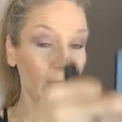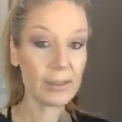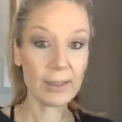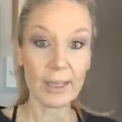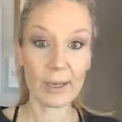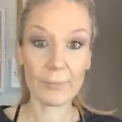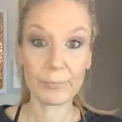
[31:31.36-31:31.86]

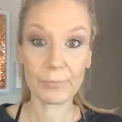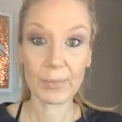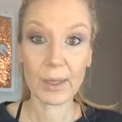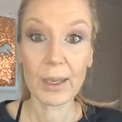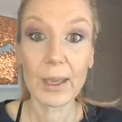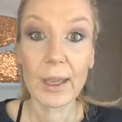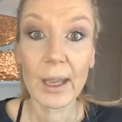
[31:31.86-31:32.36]
There.
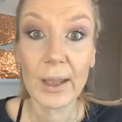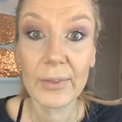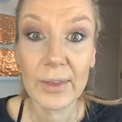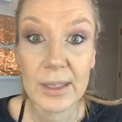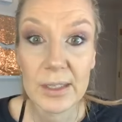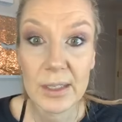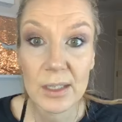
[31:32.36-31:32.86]
And
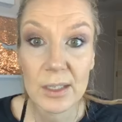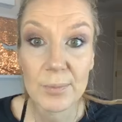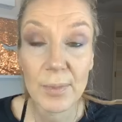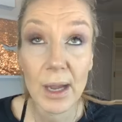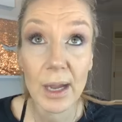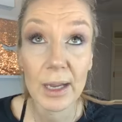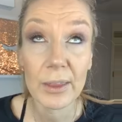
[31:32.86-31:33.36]
this is
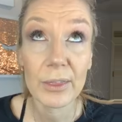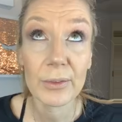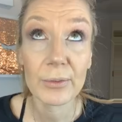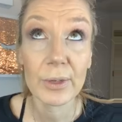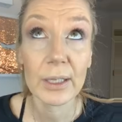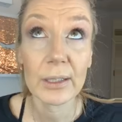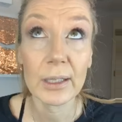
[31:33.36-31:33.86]
my
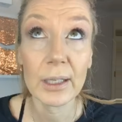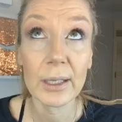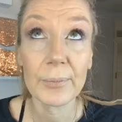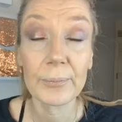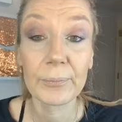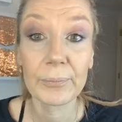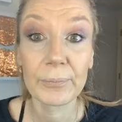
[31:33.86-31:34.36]
3D.
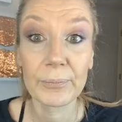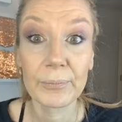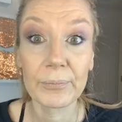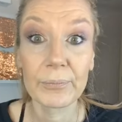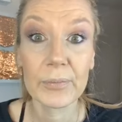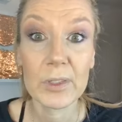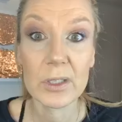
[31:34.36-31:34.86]

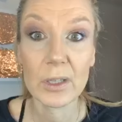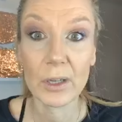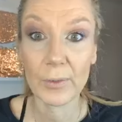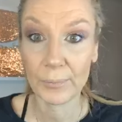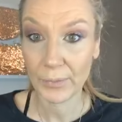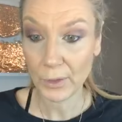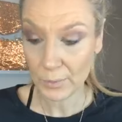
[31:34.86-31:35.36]

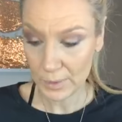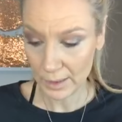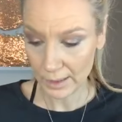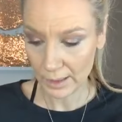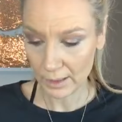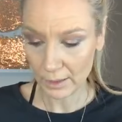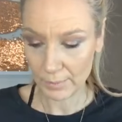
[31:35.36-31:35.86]
So, oops, I
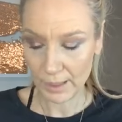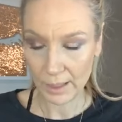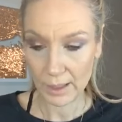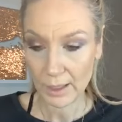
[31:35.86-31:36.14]
got it on my,